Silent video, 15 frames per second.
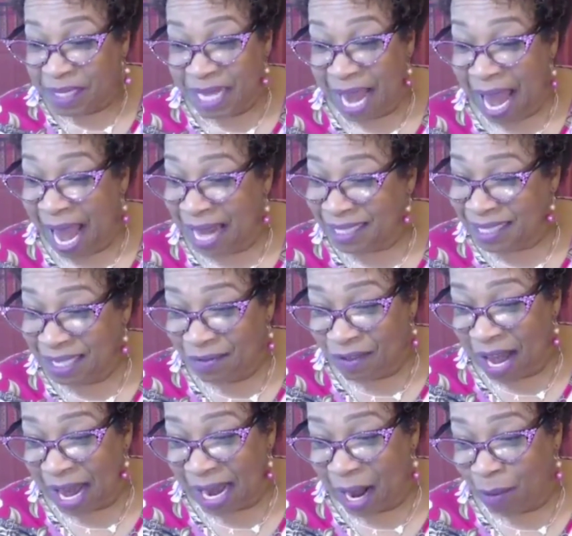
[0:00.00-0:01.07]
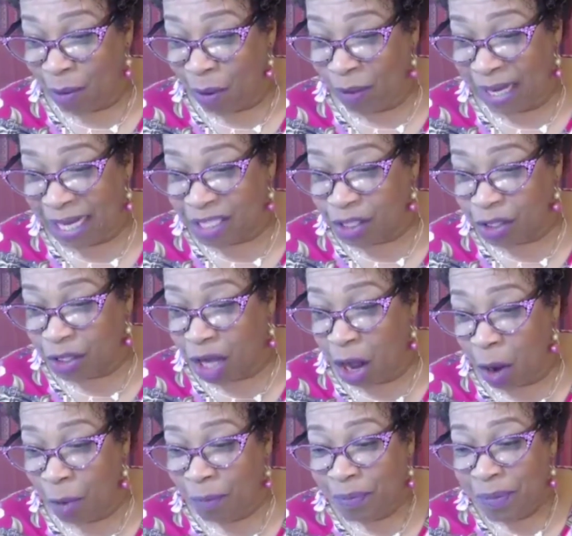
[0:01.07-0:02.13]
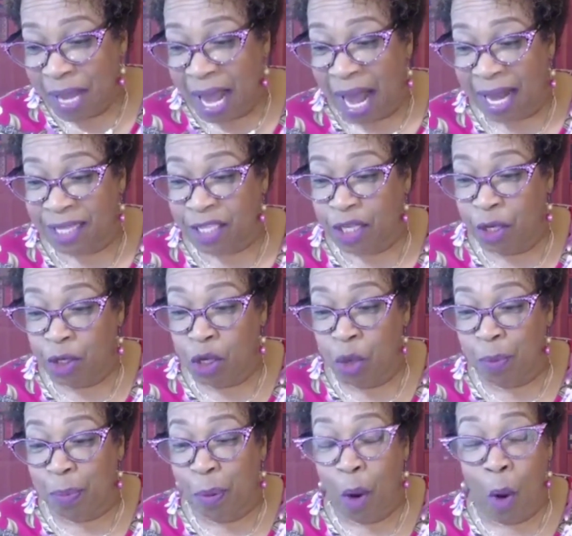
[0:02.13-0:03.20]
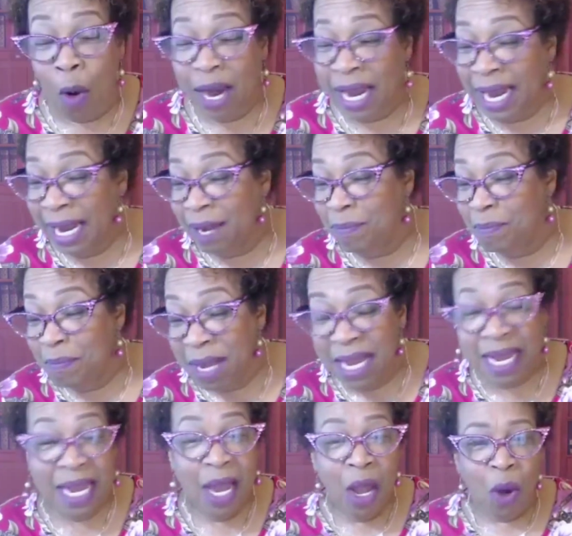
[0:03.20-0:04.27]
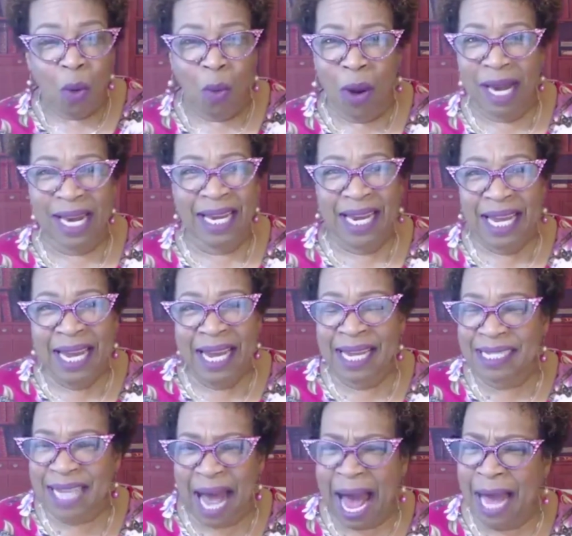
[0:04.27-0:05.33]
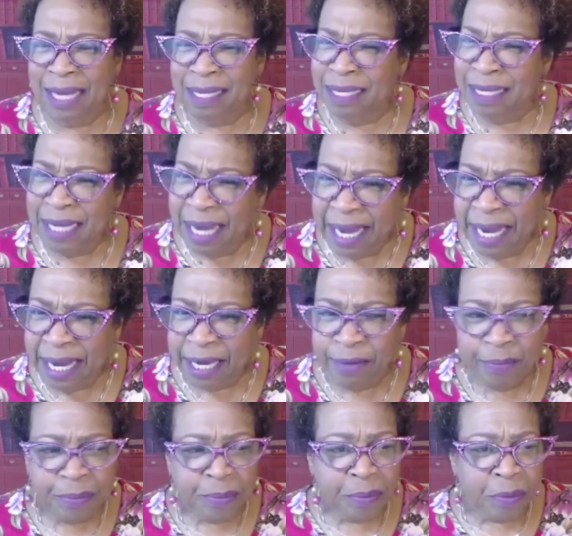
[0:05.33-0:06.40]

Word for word: Yes, Yvonne, I won't let you go until you pour in me what it is I need